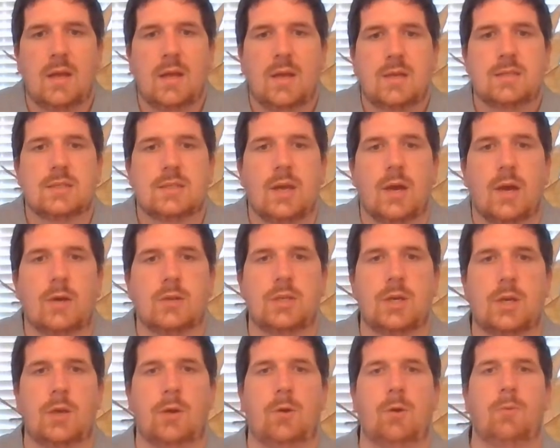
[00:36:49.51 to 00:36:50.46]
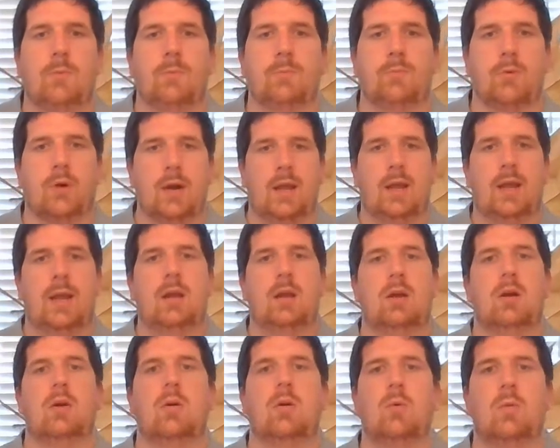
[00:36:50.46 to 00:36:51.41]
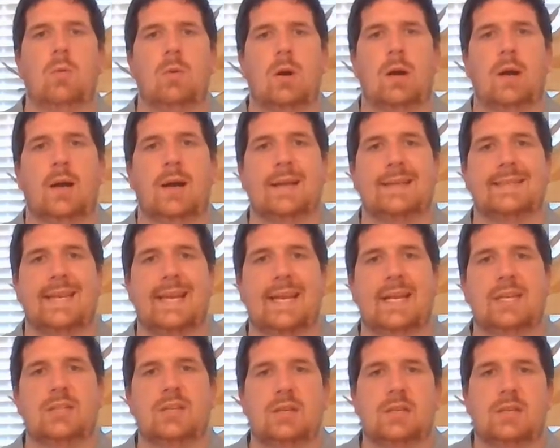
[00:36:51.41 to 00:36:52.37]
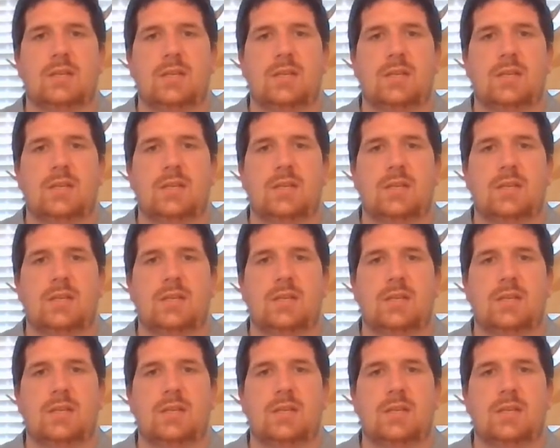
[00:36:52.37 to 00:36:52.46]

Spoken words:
So to bring attention